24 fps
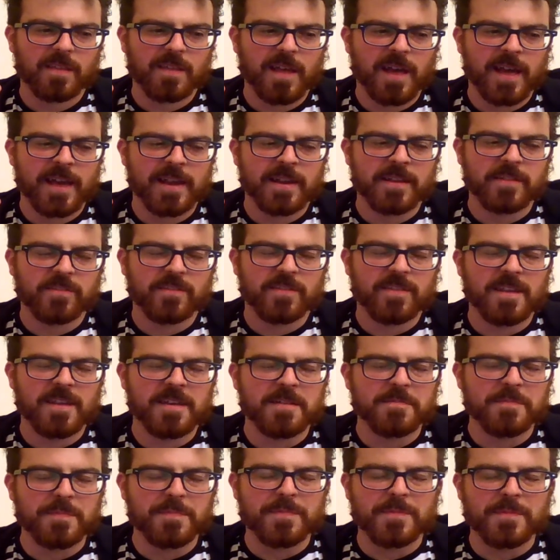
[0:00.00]
it's
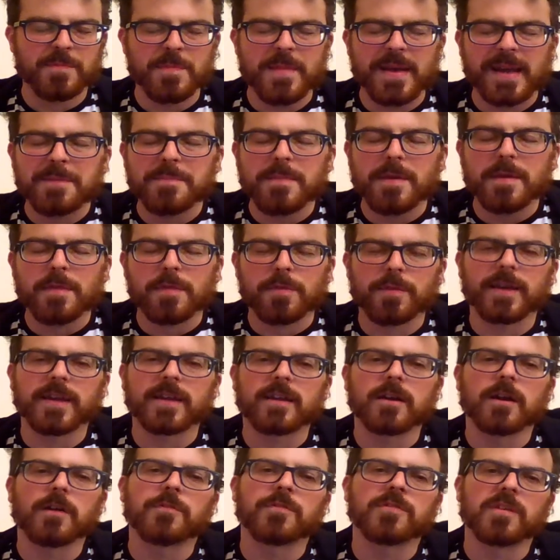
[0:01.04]
making me think of
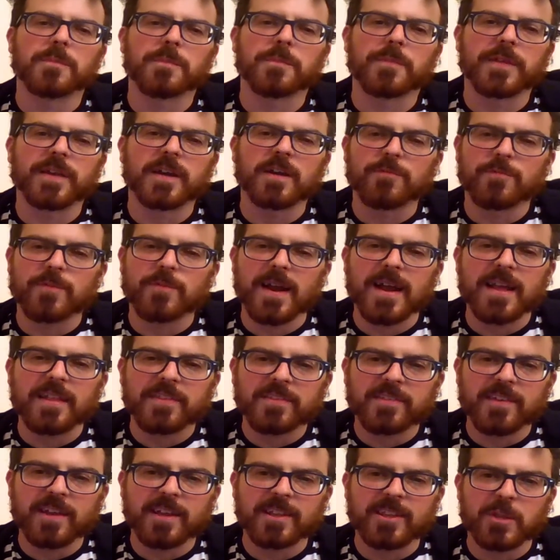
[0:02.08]
something a friend
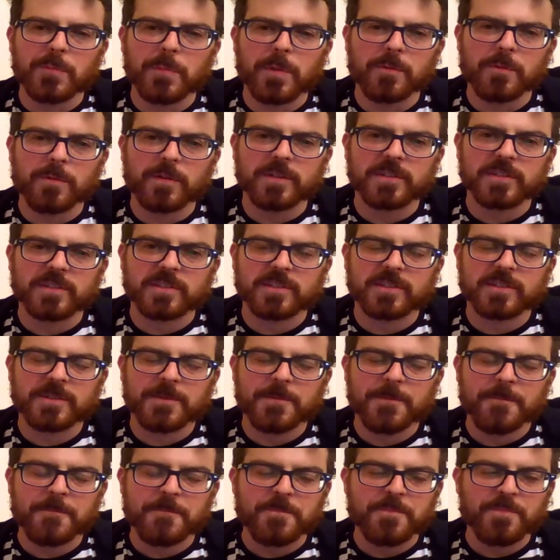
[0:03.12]
said to me once.
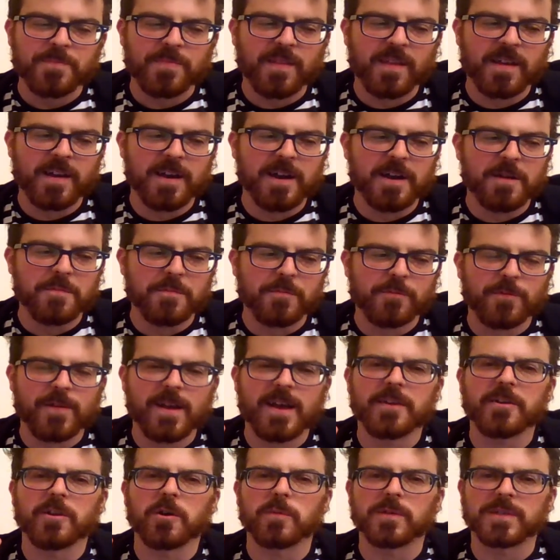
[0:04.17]
A friend
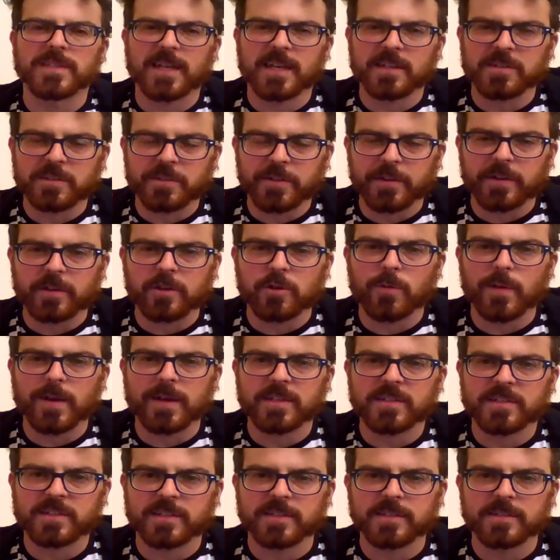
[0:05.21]
always asks good
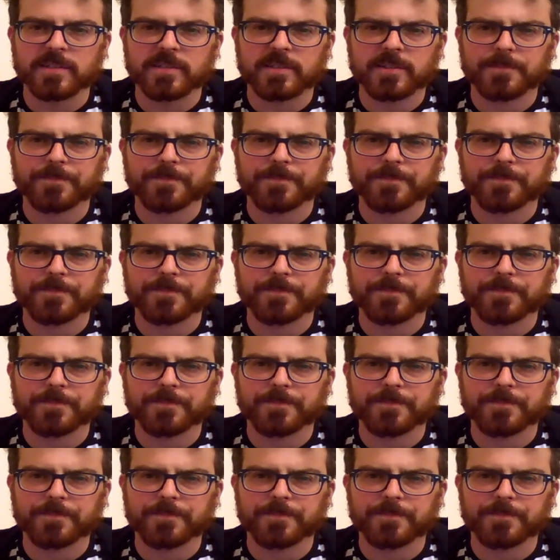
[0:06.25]
questions,